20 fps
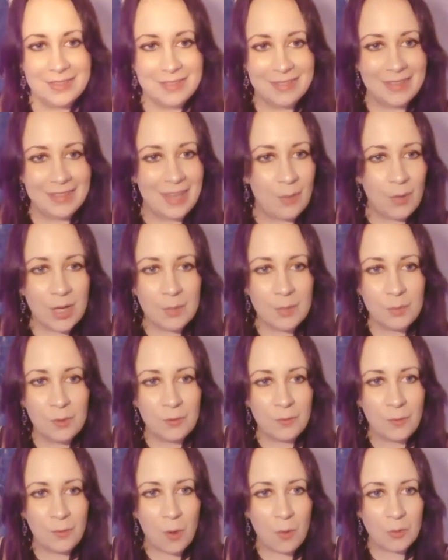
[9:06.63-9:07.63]
they want to move
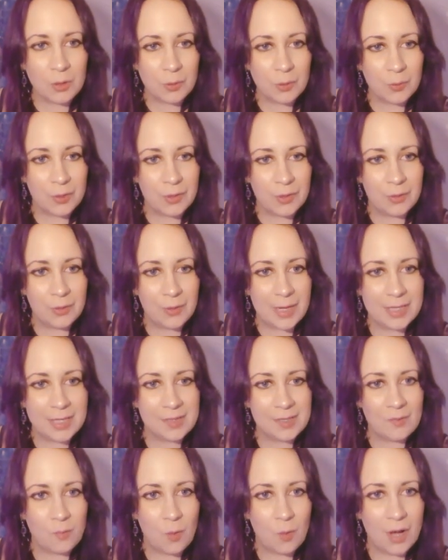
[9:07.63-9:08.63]
forward with you. Ace
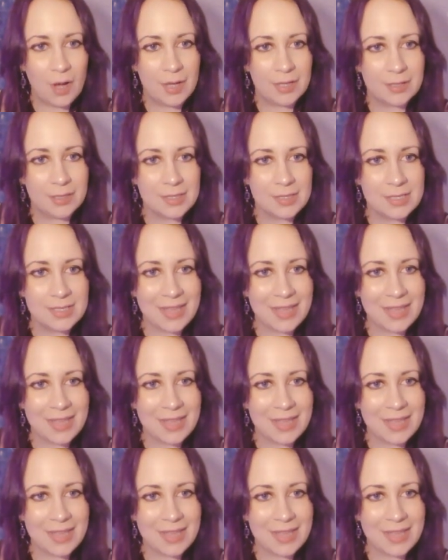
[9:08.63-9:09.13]
of Wands.